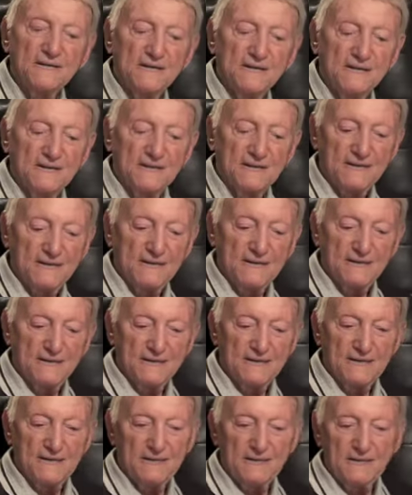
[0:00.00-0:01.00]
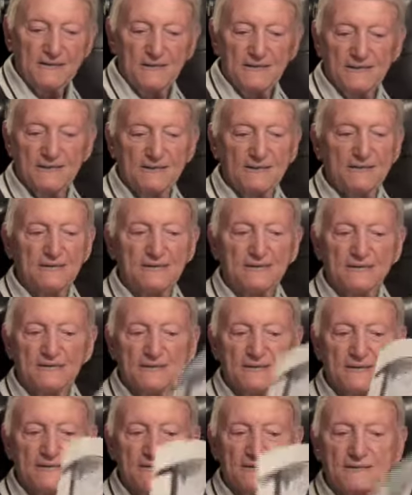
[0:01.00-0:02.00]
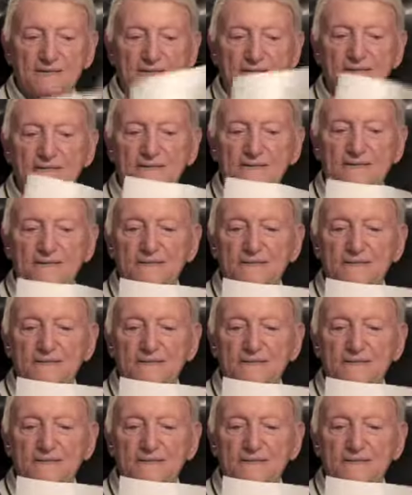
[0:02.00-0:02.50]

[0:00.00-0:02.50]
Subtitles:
Nobody speaks.